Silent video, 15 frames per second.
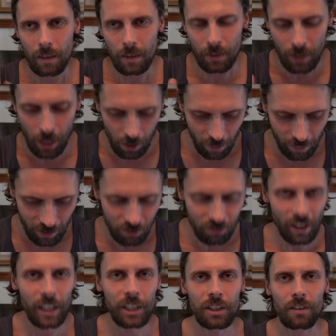none of these
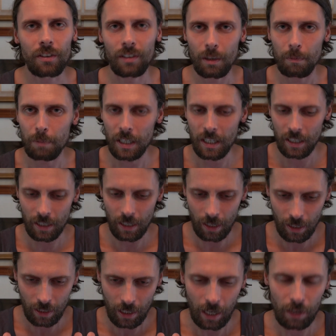teachers can be
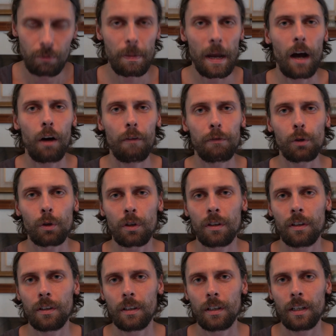as
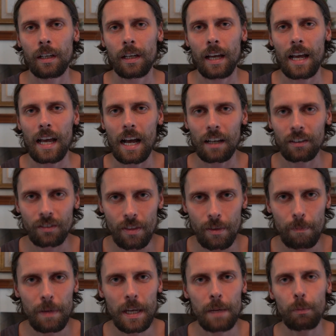powerful as the
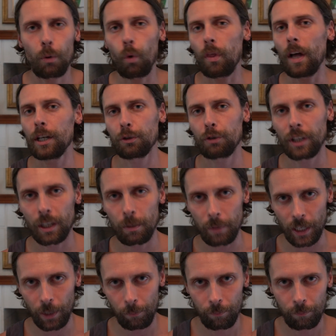people that trigger
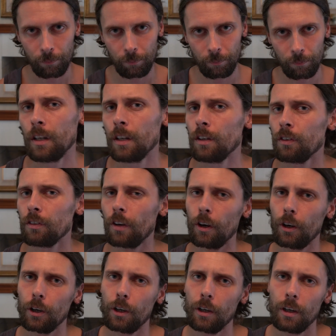me.
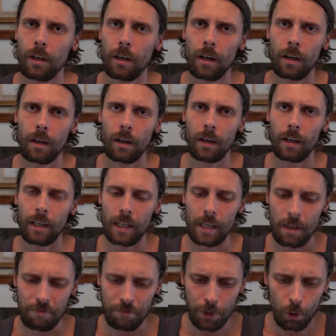So
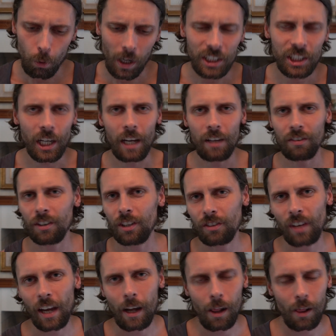if you are chasing your
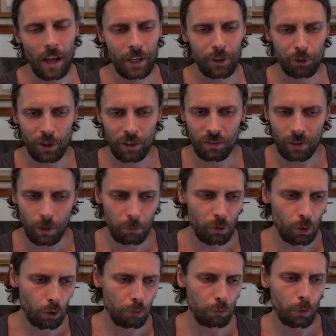tail and you're in some
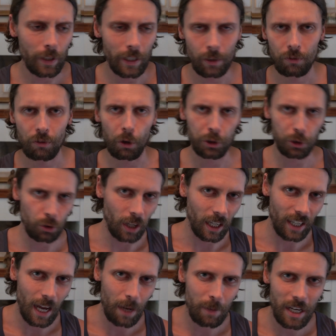sort of weird social
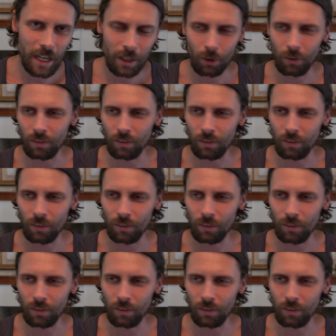dynamic or